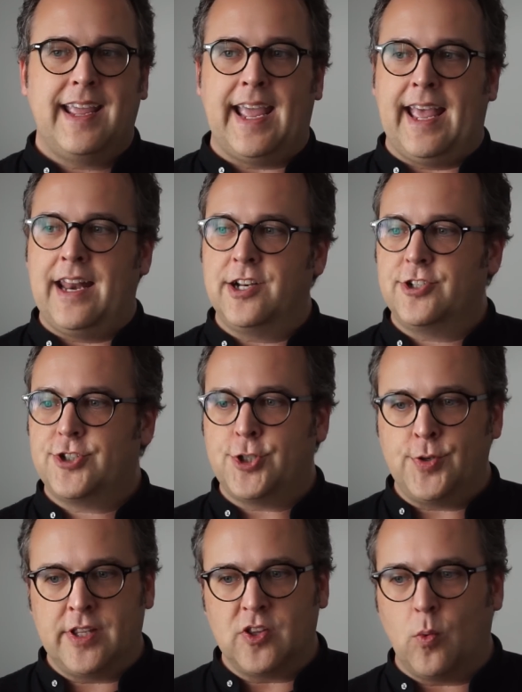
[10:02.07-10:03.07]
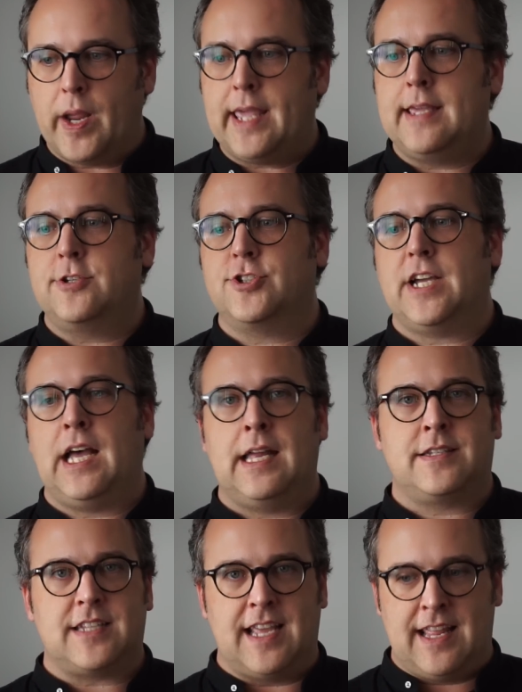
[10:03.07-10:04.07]
And shooting the way he
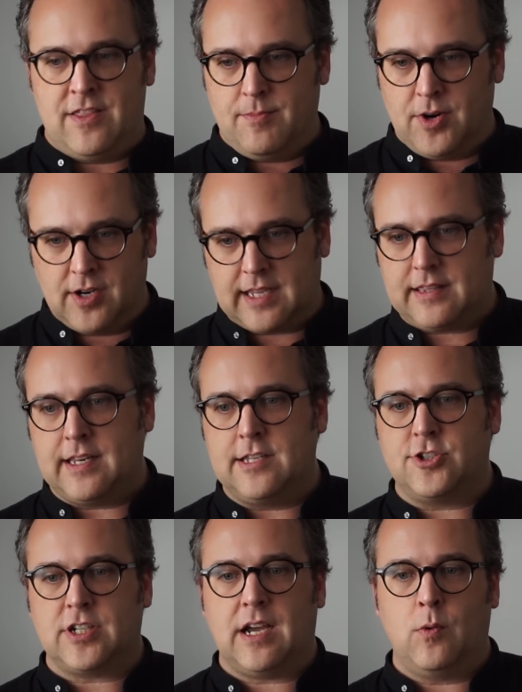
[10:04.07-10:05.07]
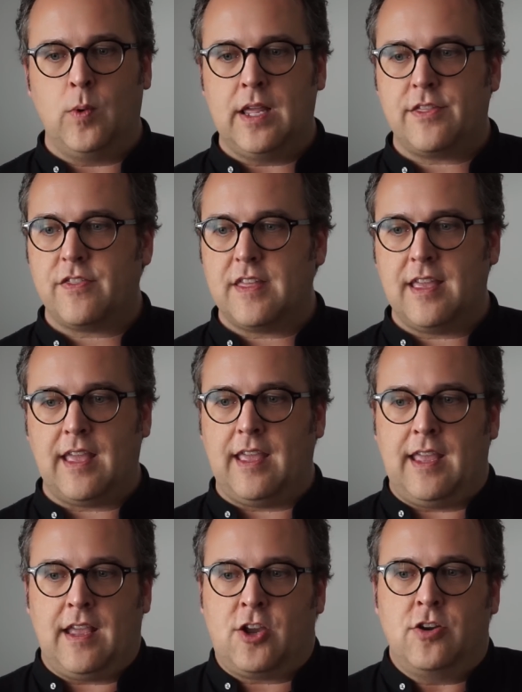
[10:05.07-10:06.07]
shot and the market that he shot with,
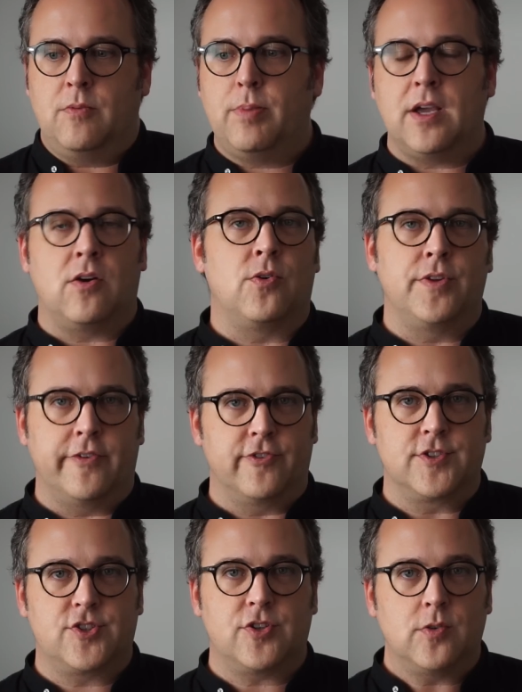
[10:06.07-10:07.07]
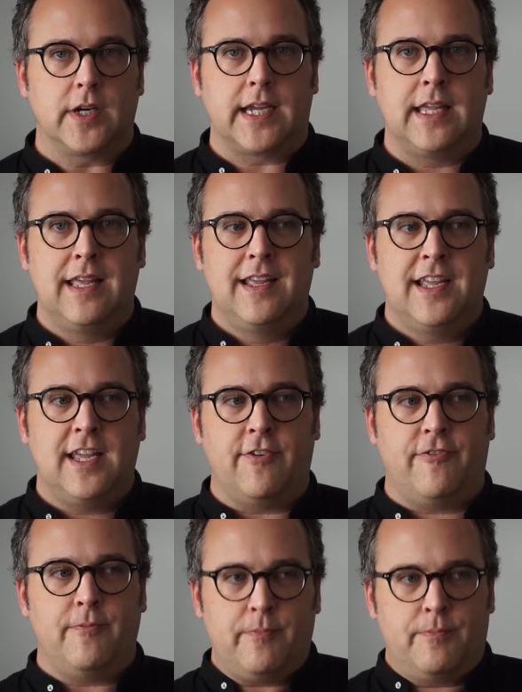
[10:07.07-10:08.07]
it could be a whole different story
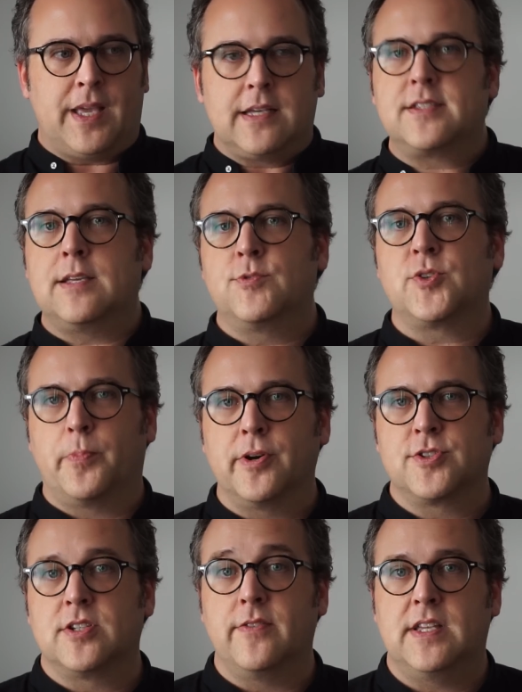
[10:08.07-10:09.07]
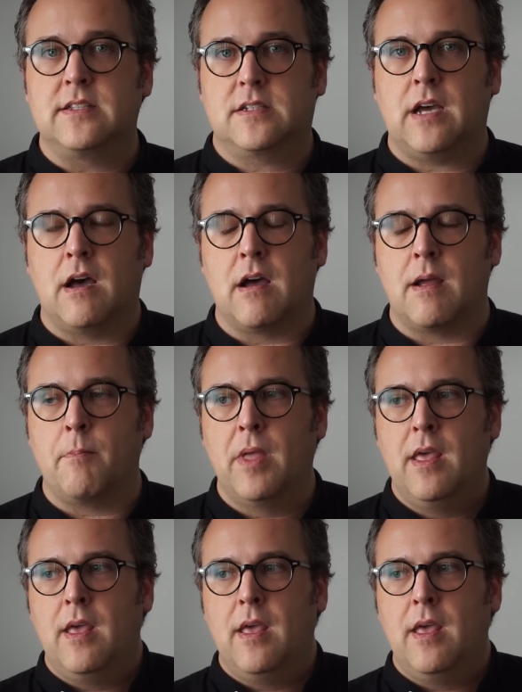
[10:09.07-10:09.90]
because he was a person of his time.